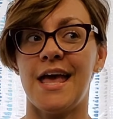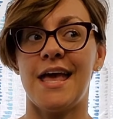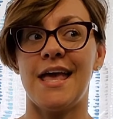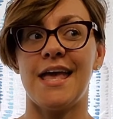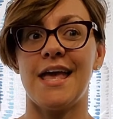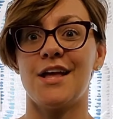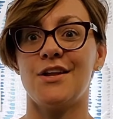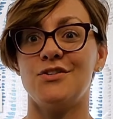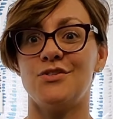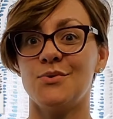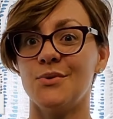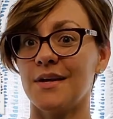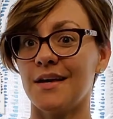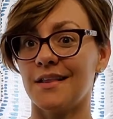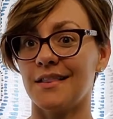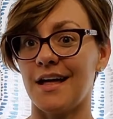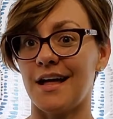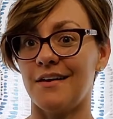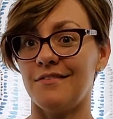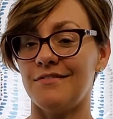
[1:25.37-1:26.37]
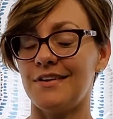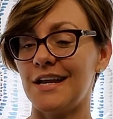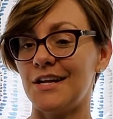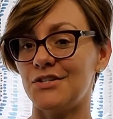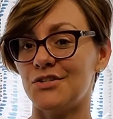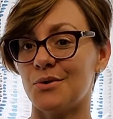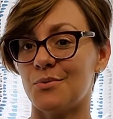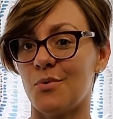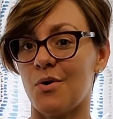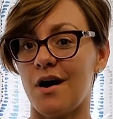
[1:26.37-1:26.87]
And doing a lot of
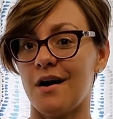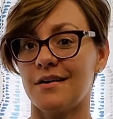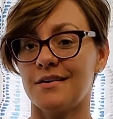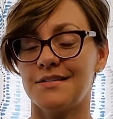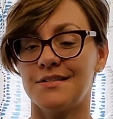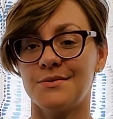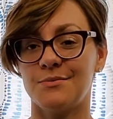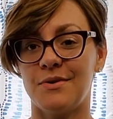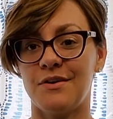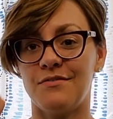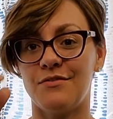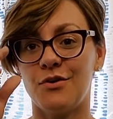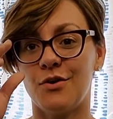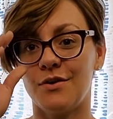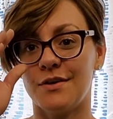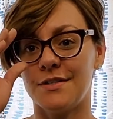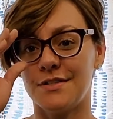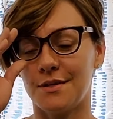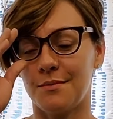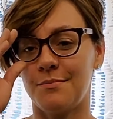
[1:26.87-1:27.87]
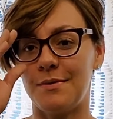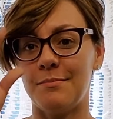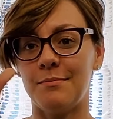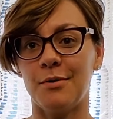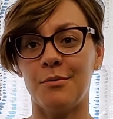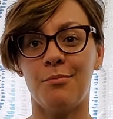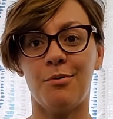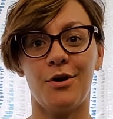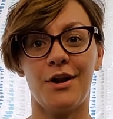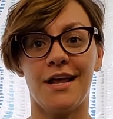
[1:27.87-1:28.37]
nature walks, we've noticed some
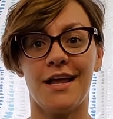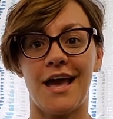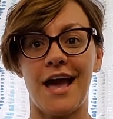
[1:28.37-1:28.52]
people putting